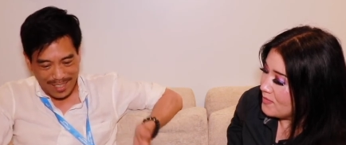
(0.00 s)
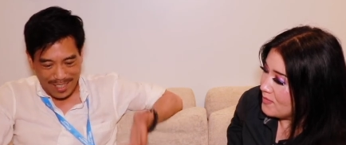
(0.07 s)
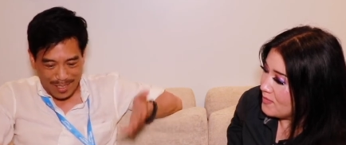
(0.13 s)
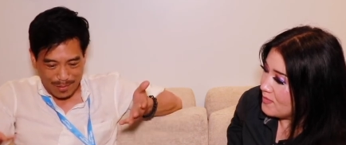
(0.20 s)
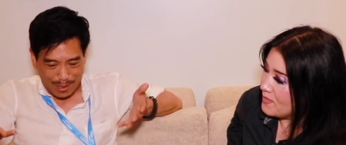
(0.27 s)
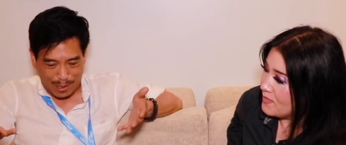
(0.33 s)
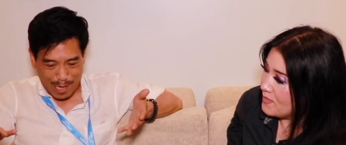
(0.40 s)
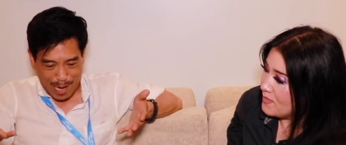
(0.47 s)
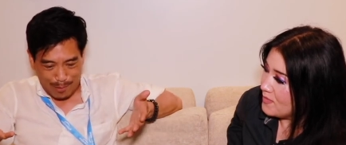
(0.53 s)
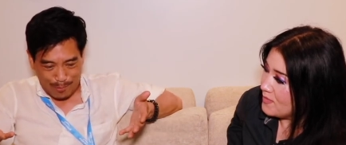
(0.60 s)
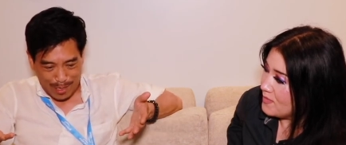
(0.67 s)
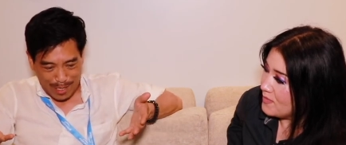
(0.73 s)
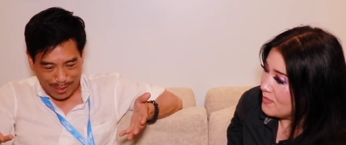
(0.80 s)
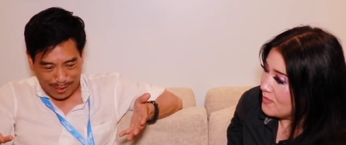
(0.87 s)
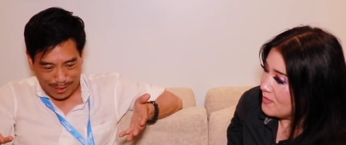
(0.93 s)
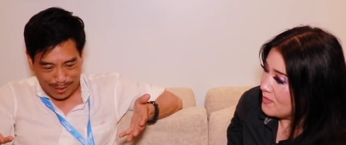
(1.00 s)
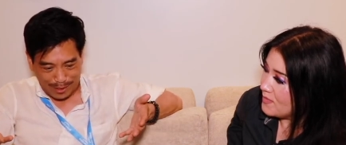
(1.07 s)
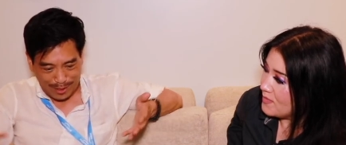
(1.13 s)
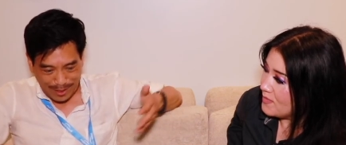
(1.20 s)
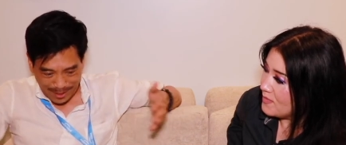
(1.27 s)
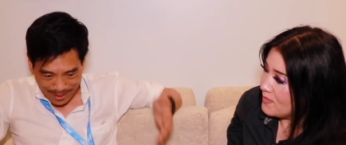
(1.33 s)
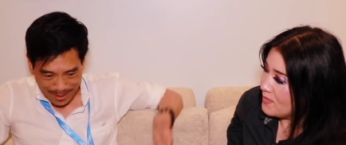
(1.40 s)
Speaker 1: when the tide
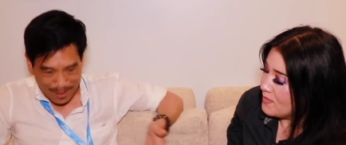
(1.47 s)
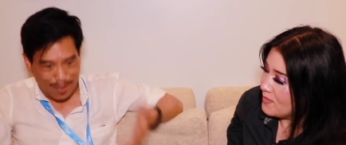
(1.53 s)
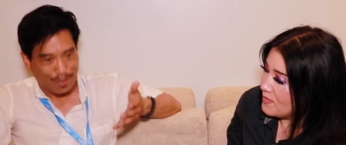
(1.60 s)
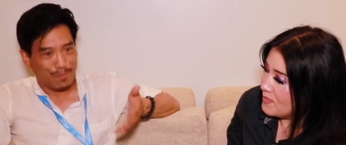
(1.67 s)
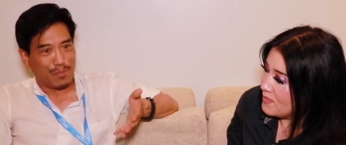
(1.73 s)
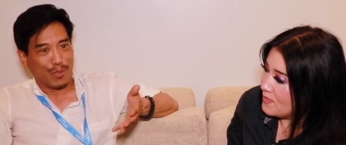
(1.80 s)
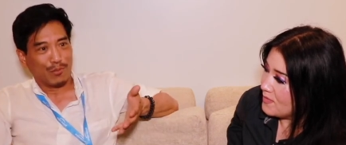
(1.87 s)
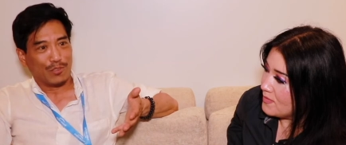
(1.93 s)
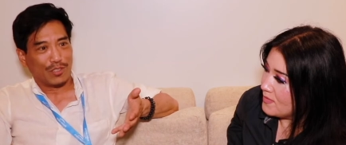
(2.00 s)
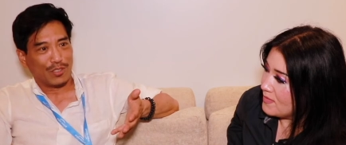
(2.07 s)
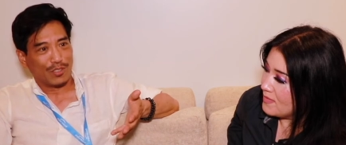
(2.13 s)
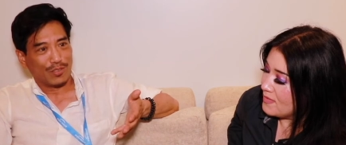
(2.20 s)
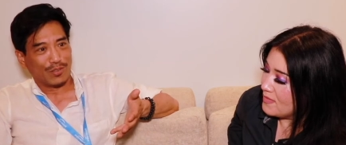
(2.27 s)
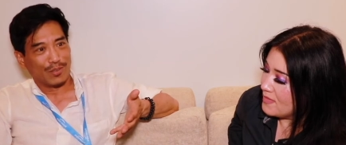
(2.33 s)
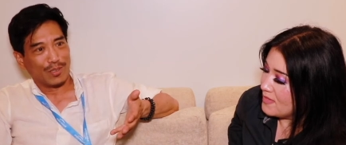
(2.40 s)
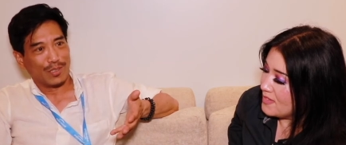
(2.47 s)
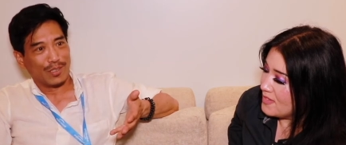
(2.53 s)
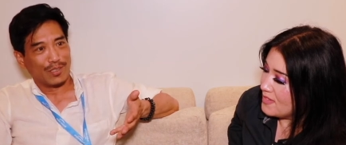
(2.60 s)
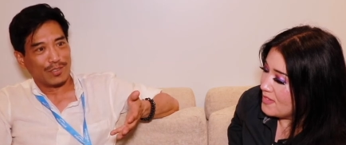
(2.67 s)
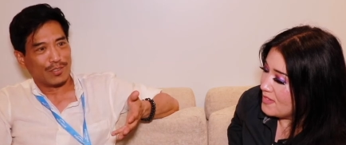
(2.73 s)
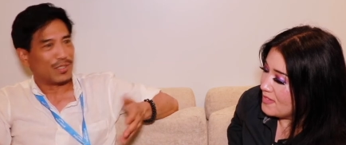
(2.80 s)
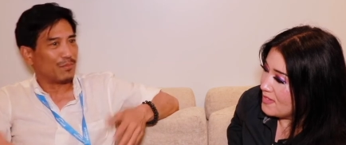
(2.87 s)
rises, all boats
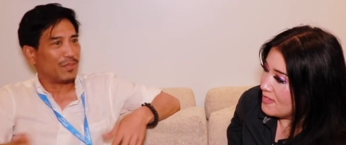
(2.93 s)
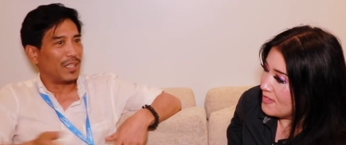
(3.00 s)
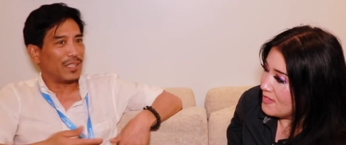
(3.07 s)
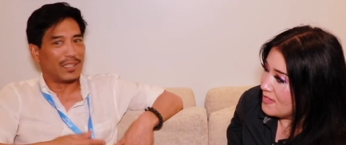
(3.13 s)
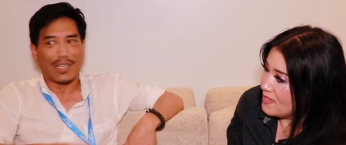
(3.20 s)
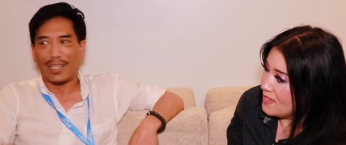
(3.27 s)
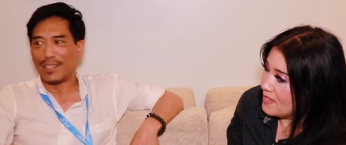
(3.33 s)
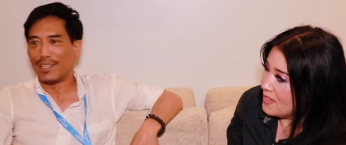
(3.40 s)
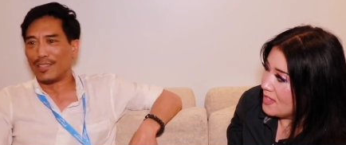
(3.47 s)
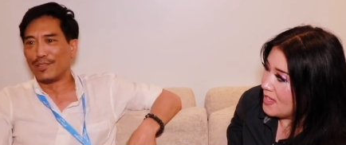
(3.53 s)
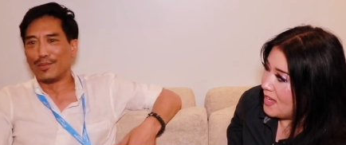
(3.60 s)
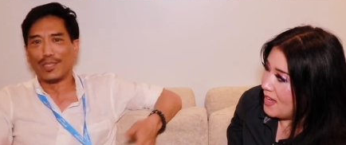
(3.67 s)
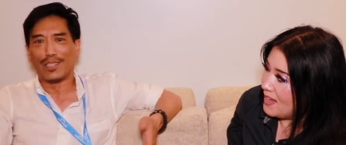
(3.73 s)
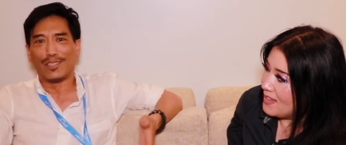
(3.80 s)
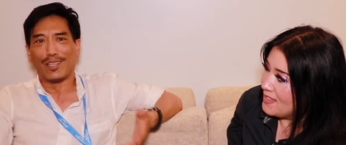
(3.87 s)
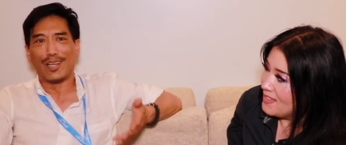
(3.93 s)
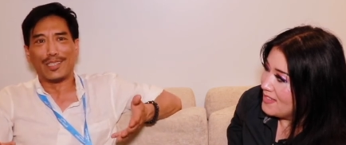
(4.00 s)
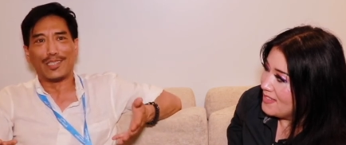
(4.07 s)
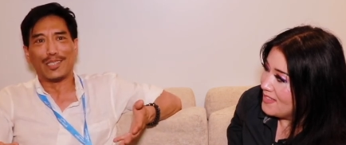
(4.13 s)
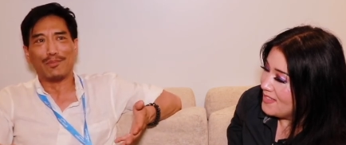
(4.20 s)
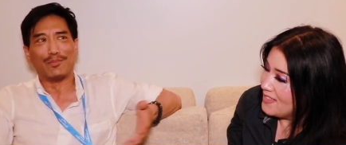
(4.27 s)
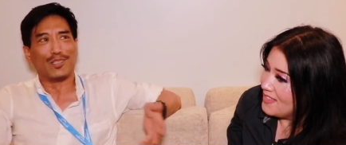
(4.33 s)
or something like that. I do yeah. the
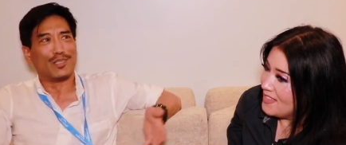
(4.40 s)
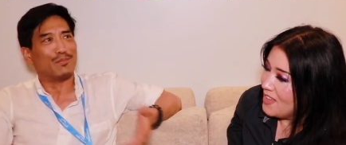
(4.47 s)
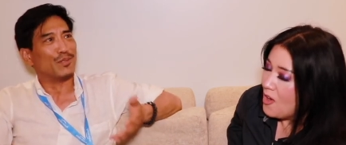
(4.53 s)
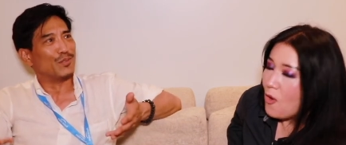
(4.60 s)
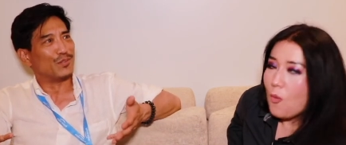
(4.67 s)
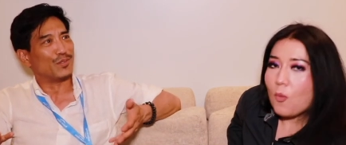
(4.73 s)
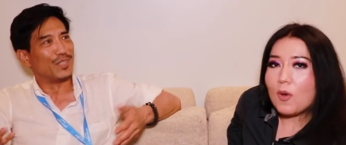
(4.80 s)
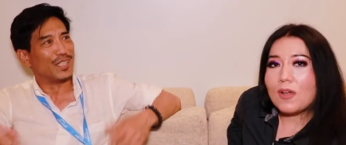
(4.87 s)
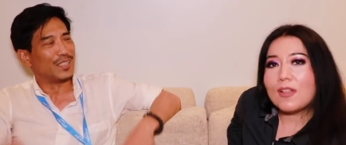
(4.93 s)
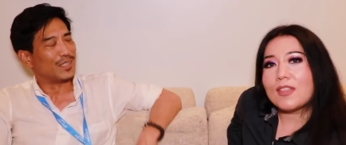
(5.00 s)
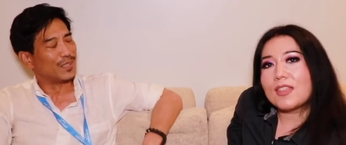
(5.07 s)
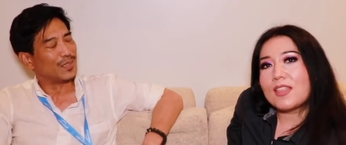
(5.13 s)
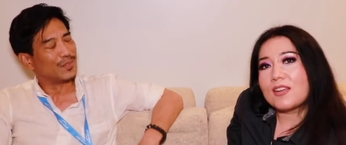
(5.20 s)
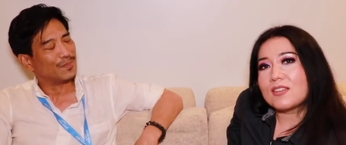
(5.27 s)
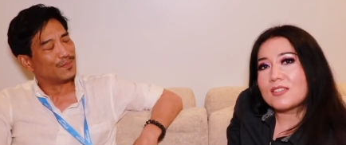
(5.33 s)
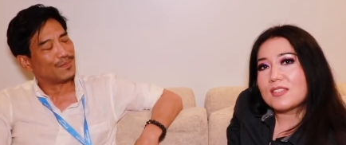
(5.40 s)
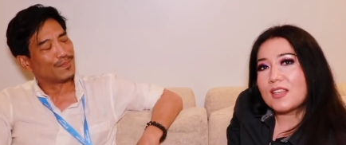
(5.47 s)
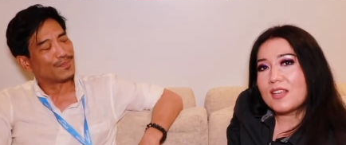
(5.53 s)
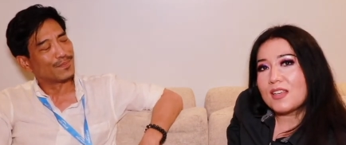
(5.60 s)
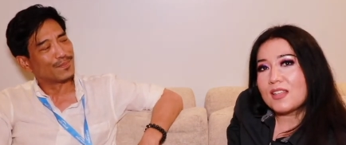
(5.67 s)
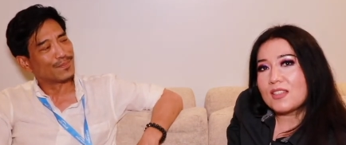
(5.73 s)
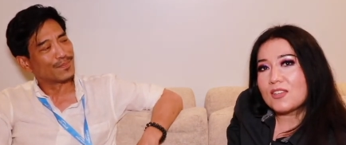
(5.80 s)
tide comes, all boats. Well, rise.
Speaker 2: there's
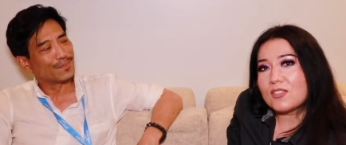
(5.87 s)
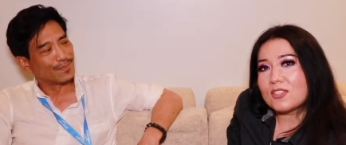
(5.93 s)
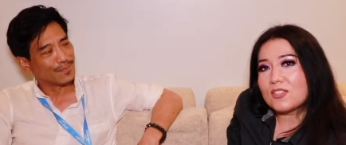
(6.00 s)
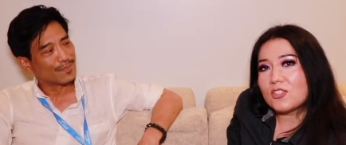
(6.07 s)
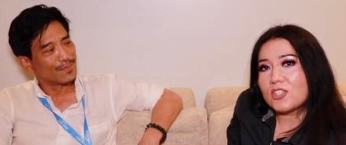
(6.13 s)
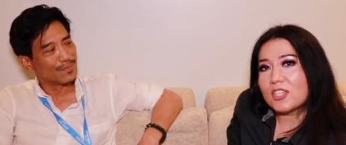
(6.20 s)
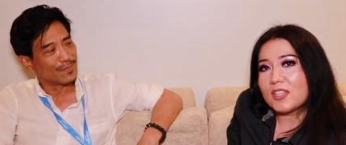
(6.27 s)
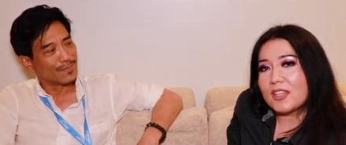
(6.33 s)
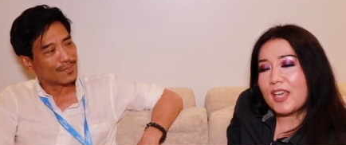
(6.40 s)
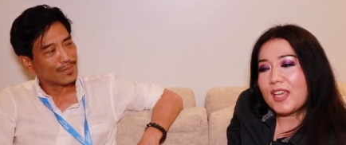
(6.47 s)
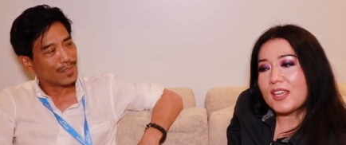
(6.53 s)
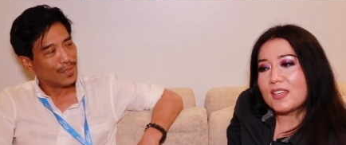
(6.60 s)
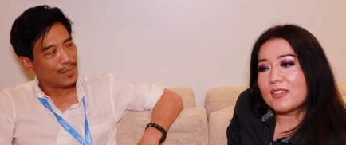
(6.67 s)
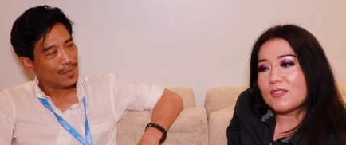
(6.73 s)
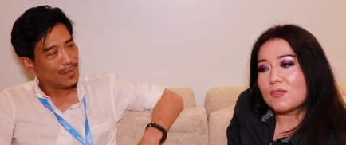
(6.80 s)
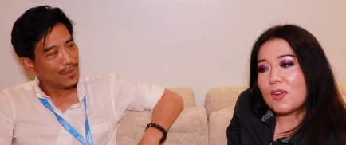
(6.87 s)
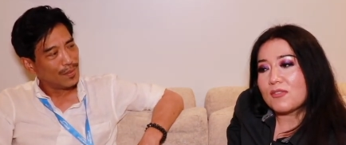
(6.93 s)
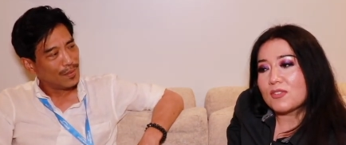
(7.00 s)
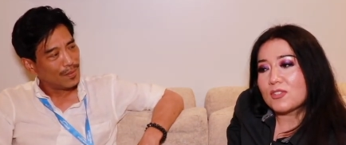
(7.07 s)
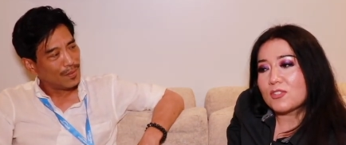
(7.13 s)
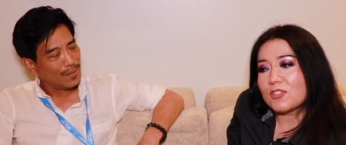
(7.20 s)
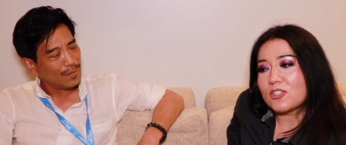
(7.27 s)
a there's a Chilean
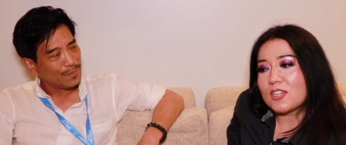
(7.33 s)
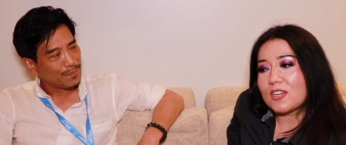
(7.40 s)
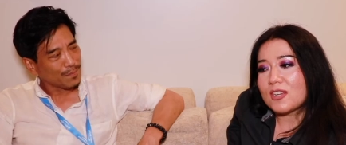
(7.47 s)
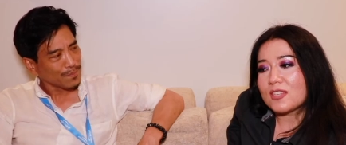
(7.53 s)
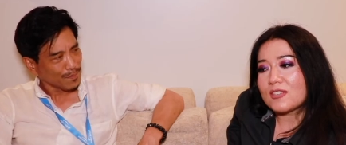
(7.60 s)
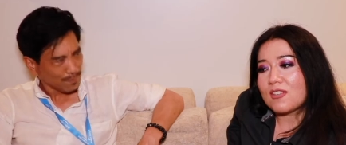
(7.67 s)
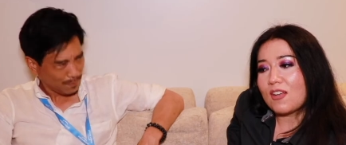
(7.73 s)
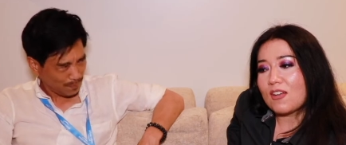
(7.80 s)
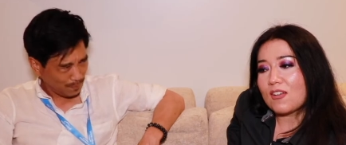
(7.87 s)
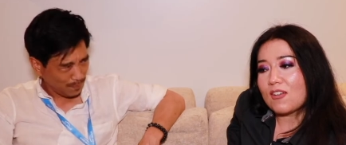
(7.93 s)
revolutionary song